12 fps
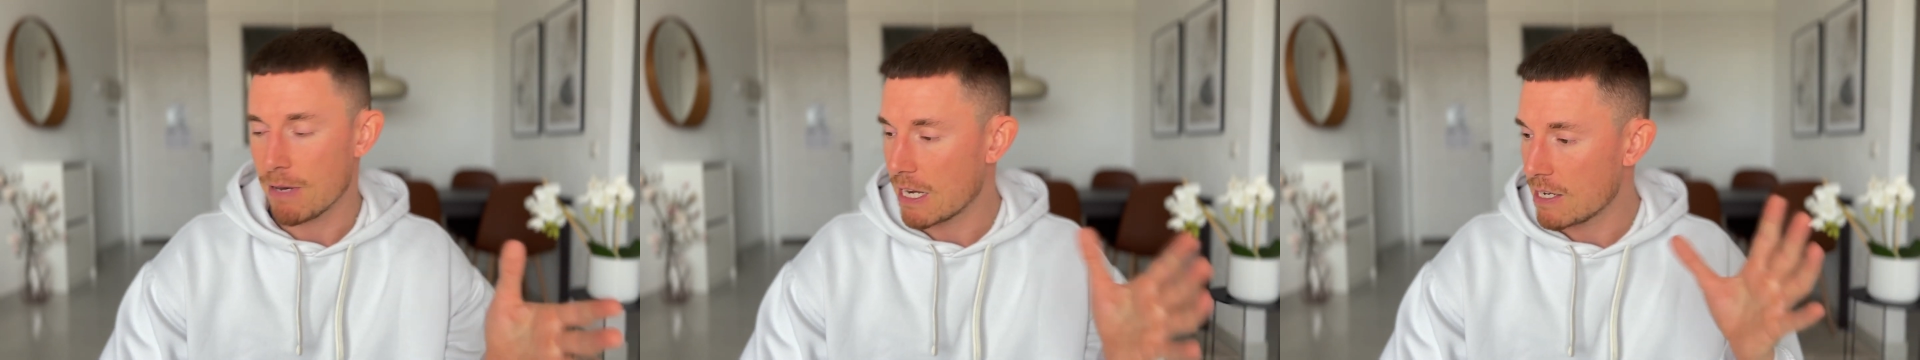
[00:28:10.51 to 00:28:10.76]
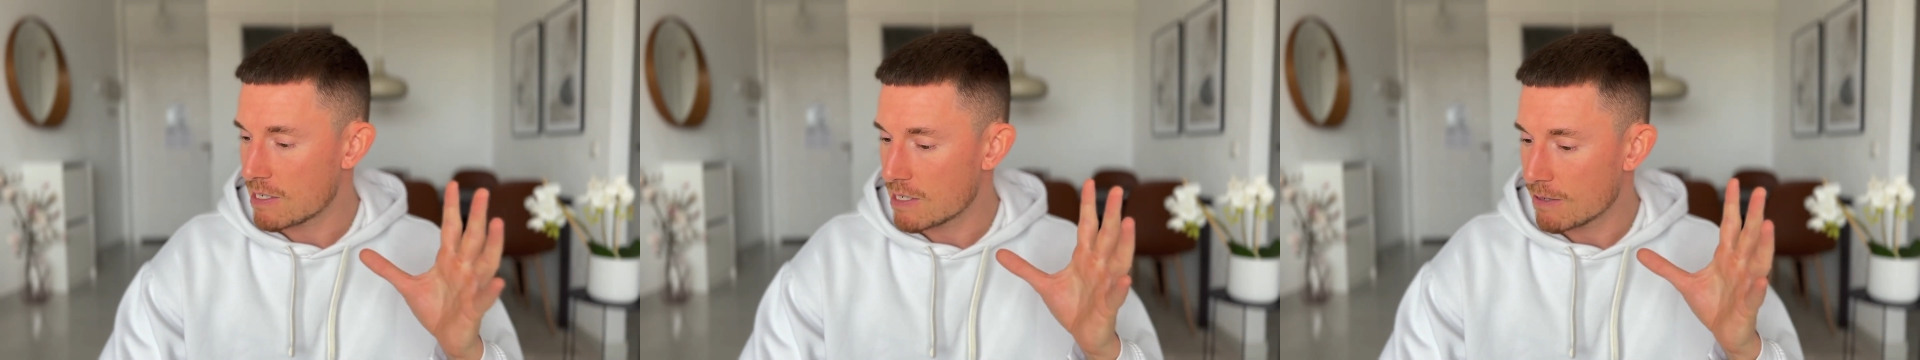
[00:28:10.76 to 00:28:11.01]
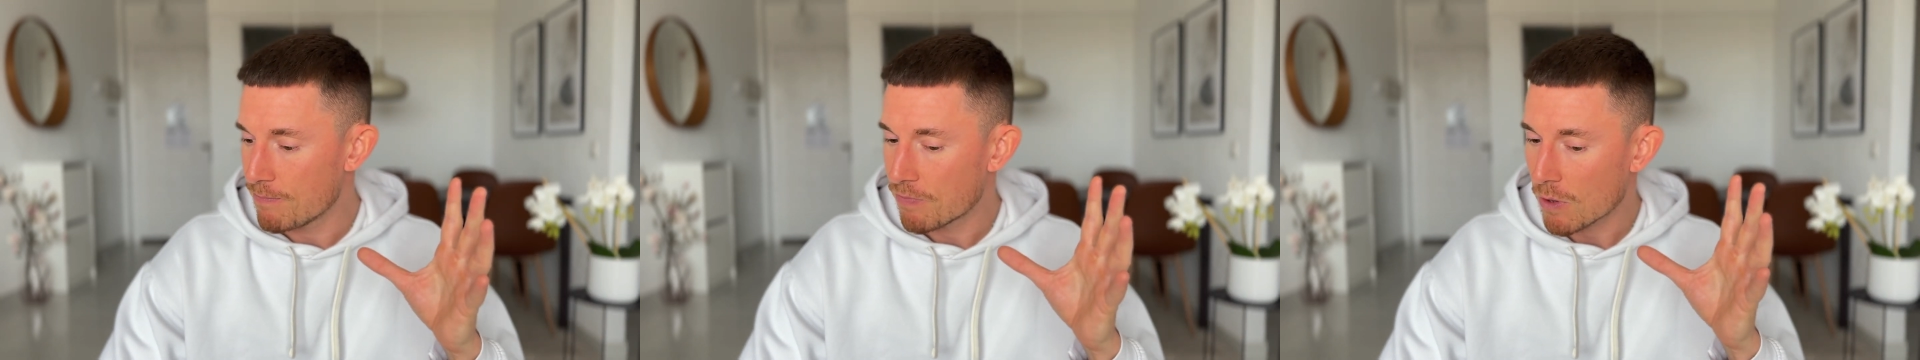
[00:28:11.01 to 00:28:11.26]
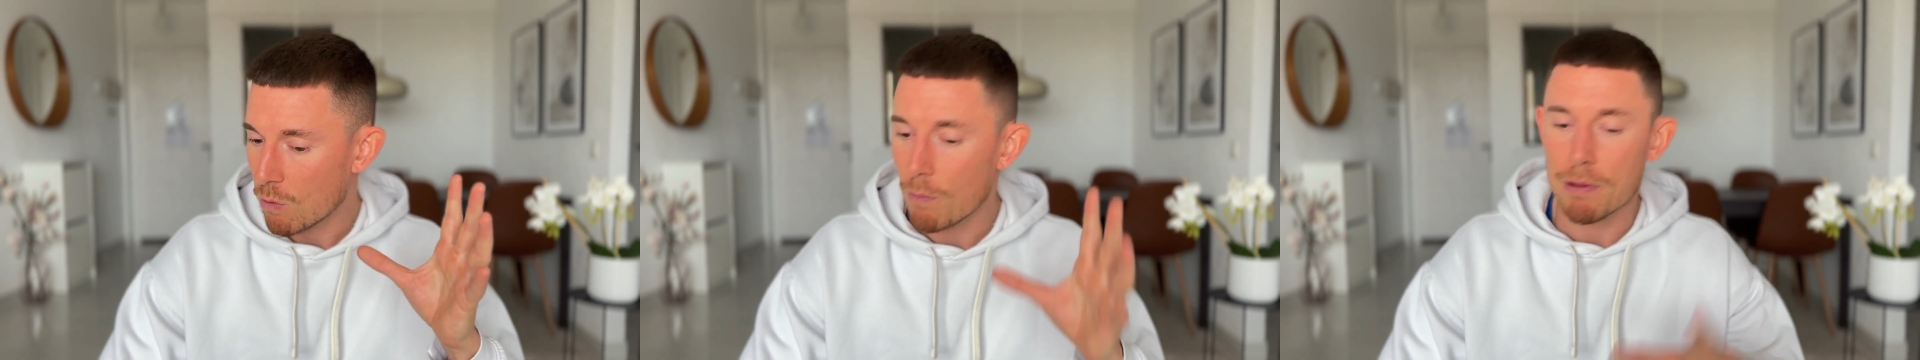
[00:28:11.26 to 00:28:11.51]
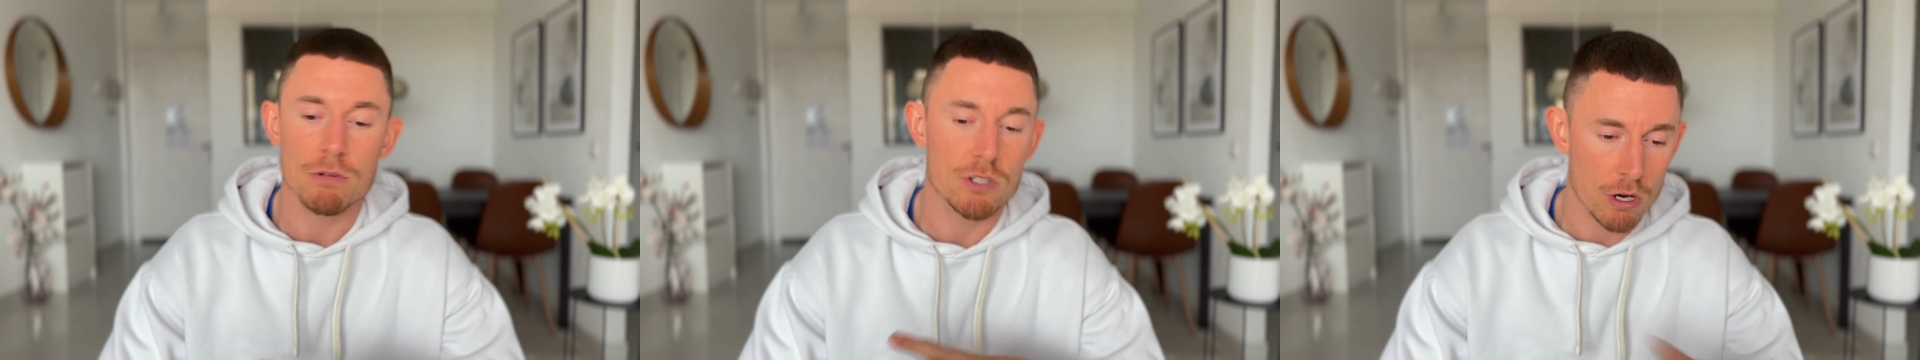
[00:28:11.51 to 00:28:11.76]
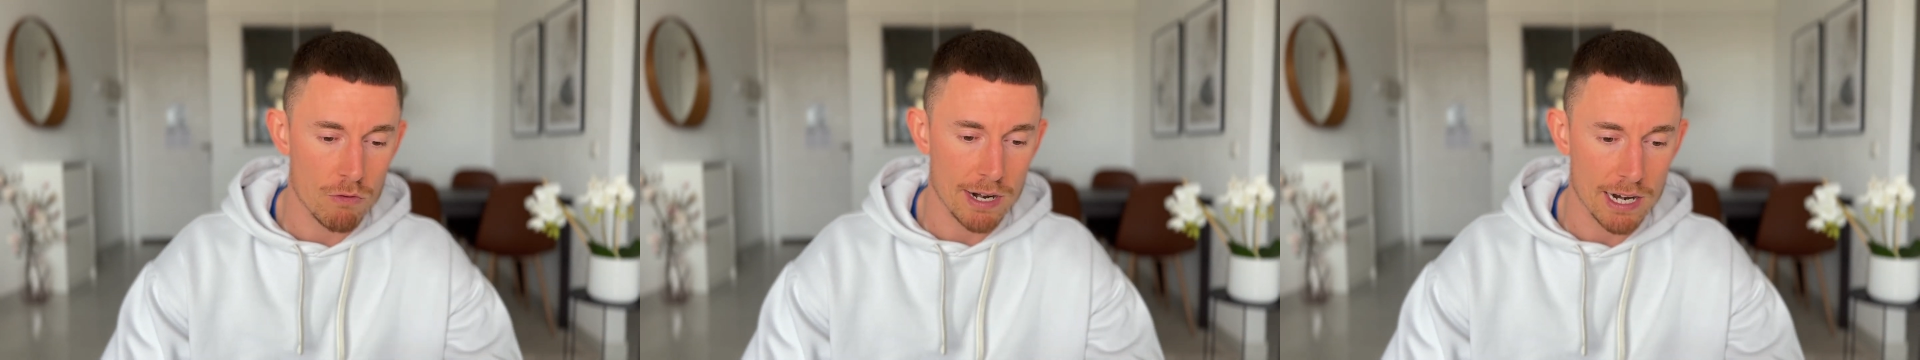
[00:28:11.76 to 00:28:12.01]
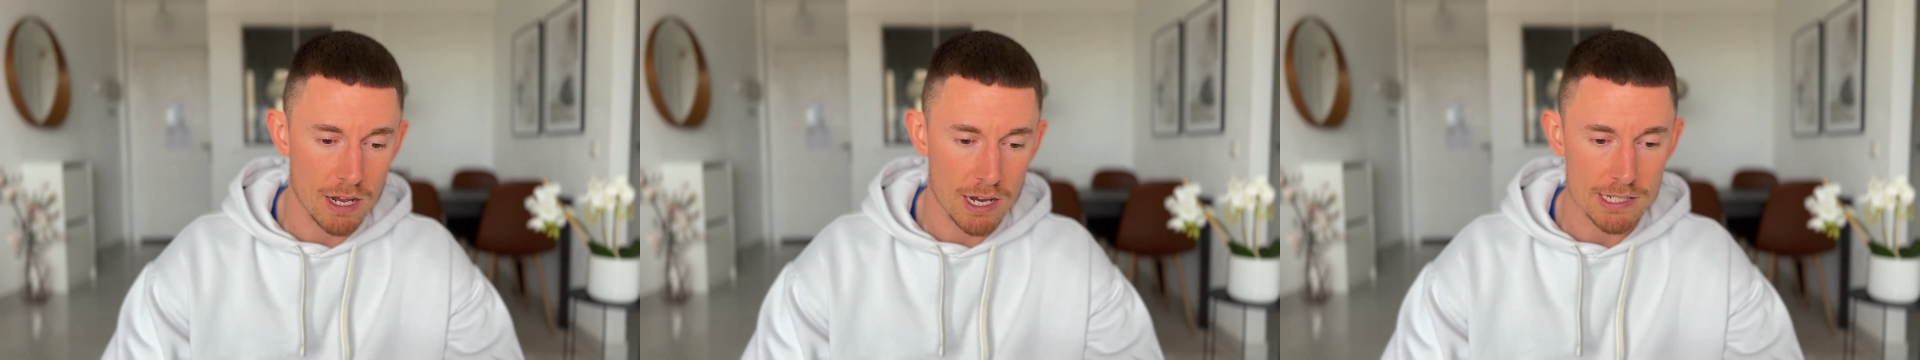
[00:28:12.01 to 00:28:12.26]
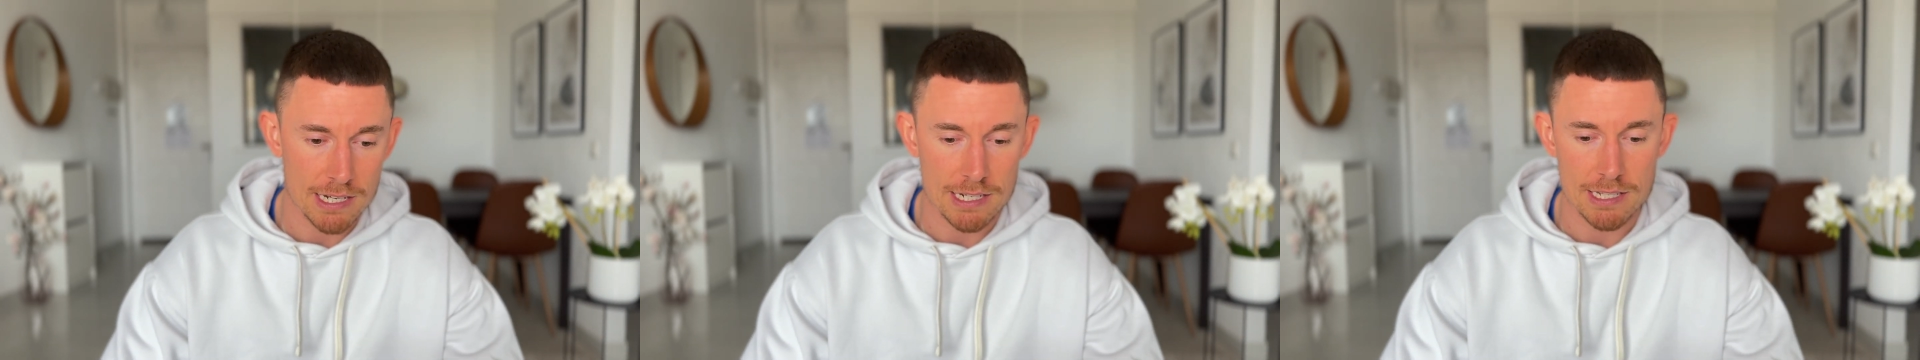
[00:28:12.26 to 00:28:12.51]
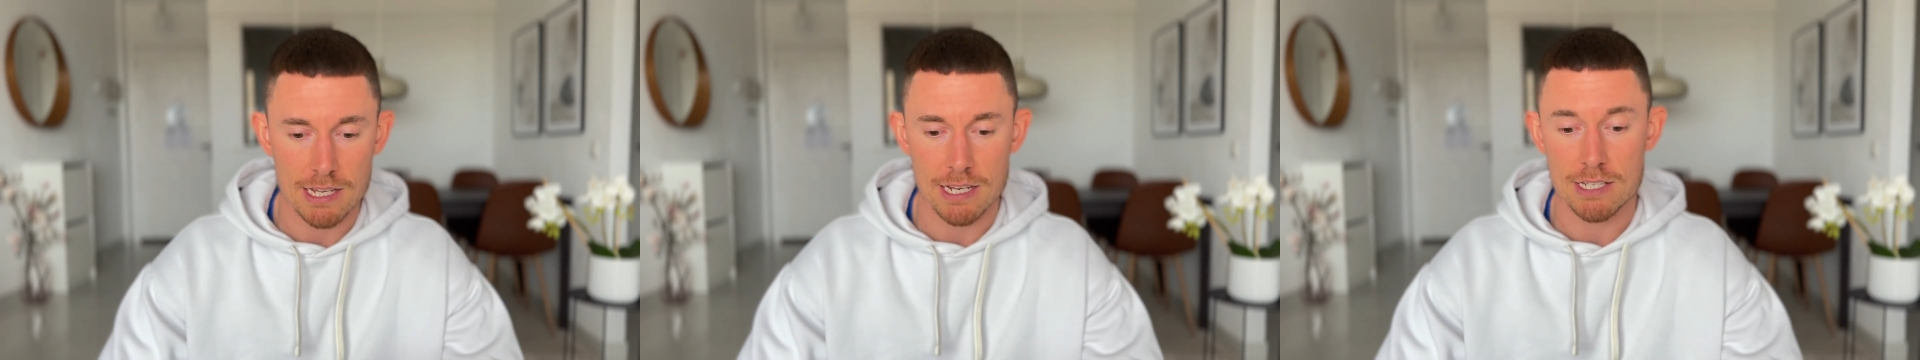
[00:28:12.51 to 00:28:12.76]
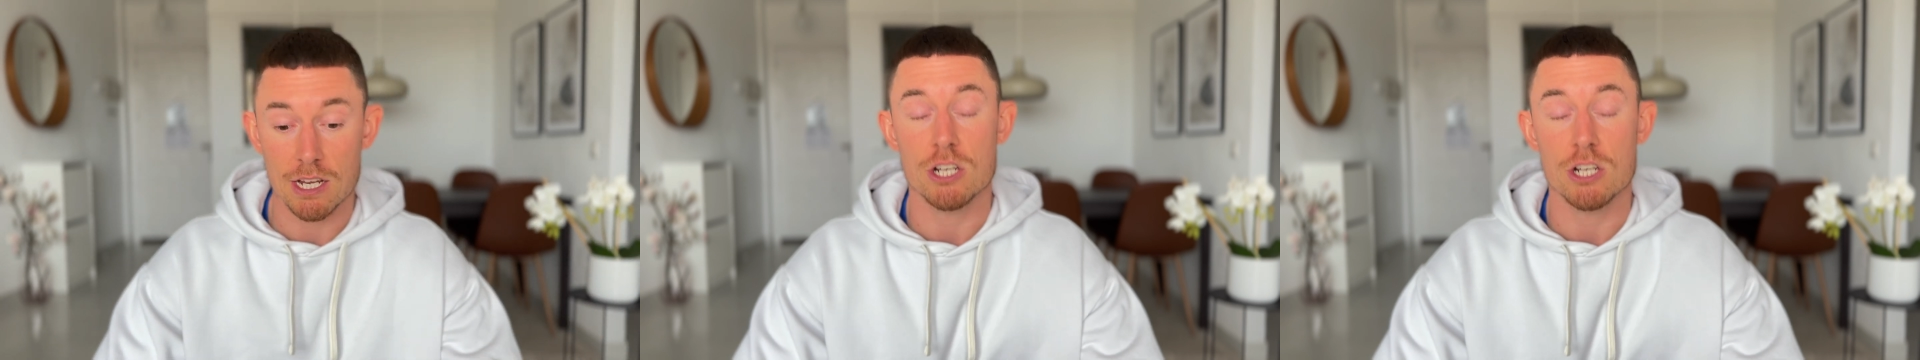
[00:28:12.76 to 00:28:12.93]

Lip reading: because what people don't realize is that